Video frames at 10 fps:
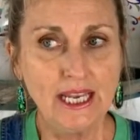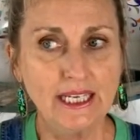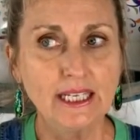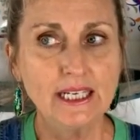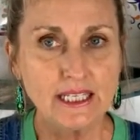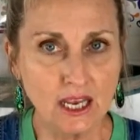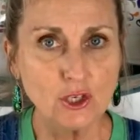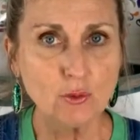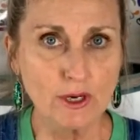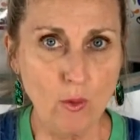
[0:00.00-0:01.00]
it
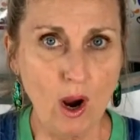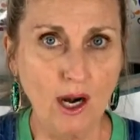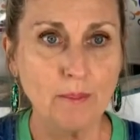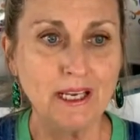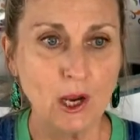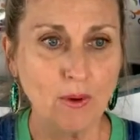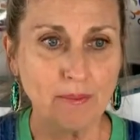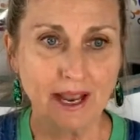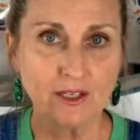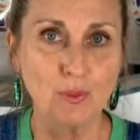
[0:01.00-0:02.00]
does require me going
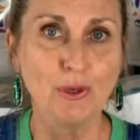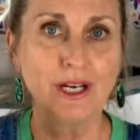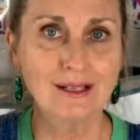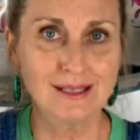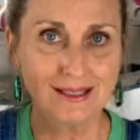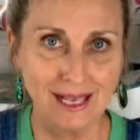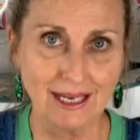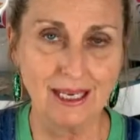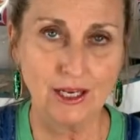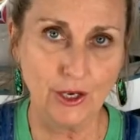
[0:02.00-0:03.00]
back to put a
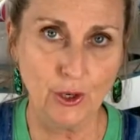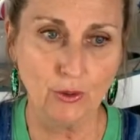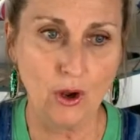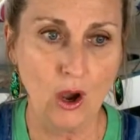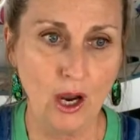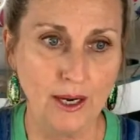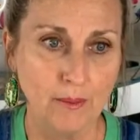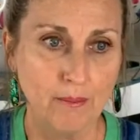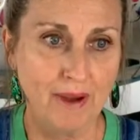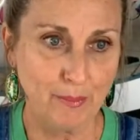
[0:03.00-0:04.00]
second coat
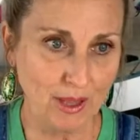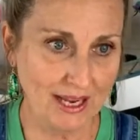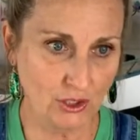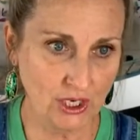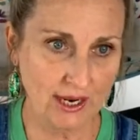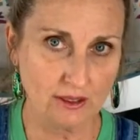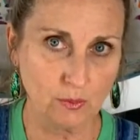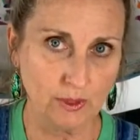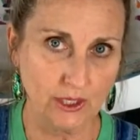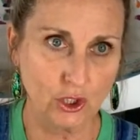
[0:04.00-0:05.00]
on my black checks,
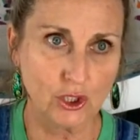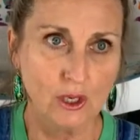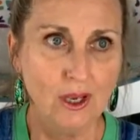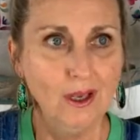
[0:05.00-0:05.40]
which,